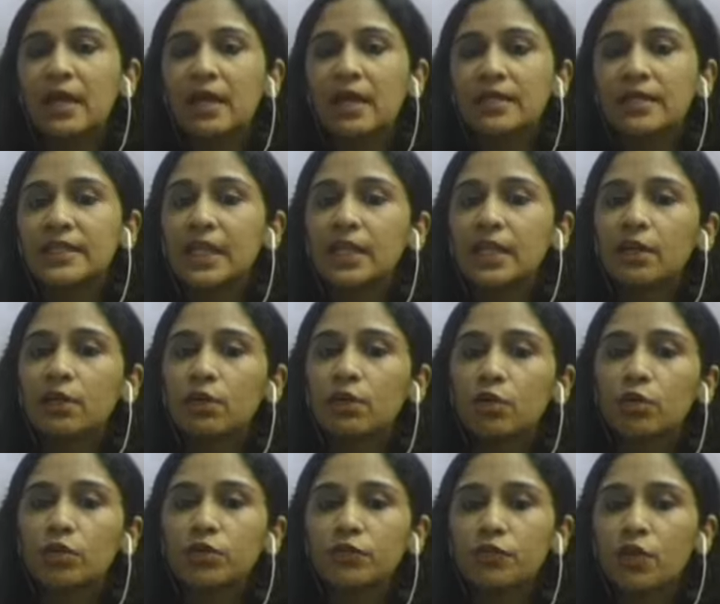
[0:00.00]
seen a
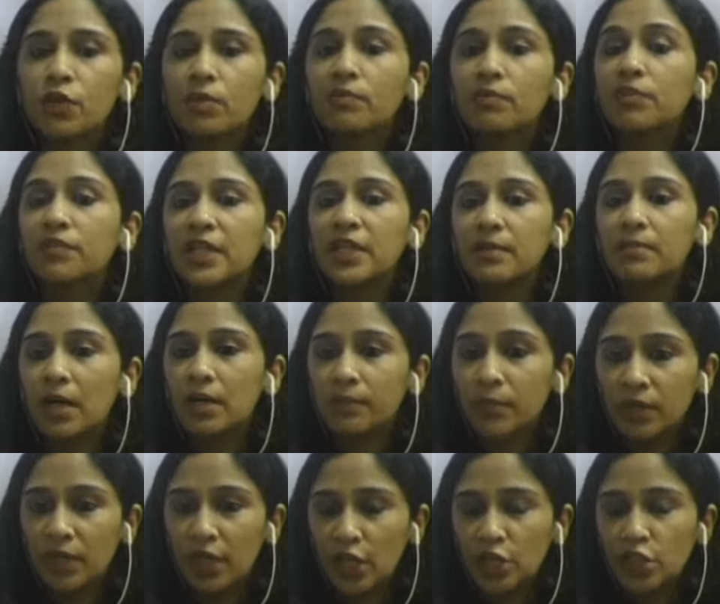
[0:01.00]
growth from 15 baht
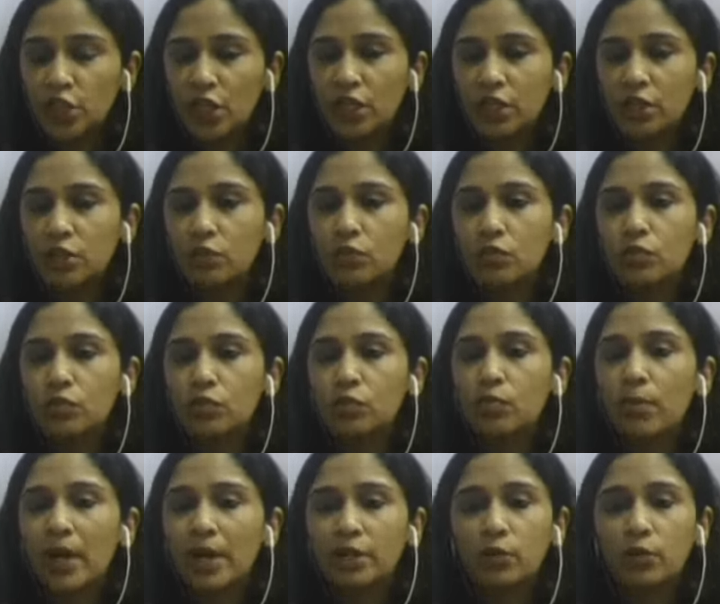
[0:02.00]
per kg
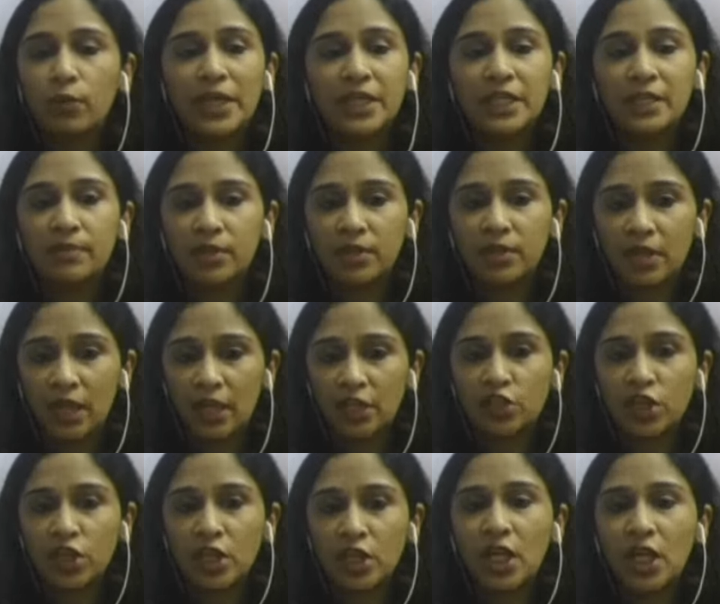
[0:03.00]
to baht 20 per
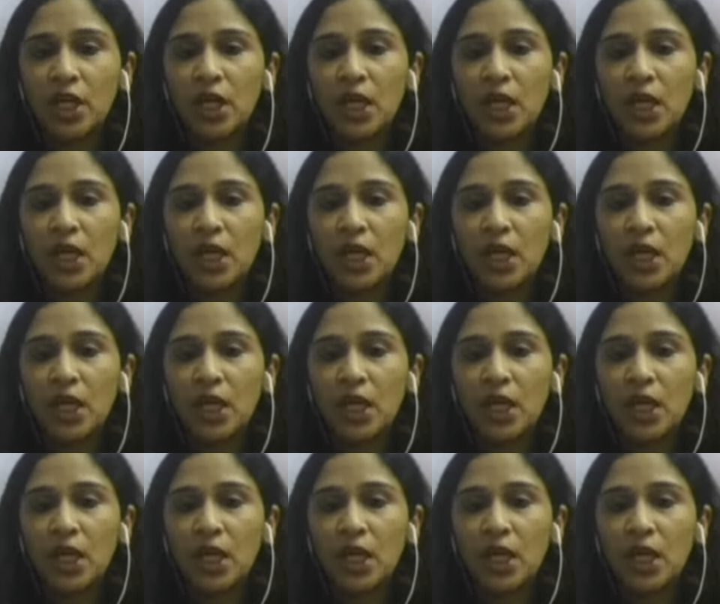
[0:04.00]
kg.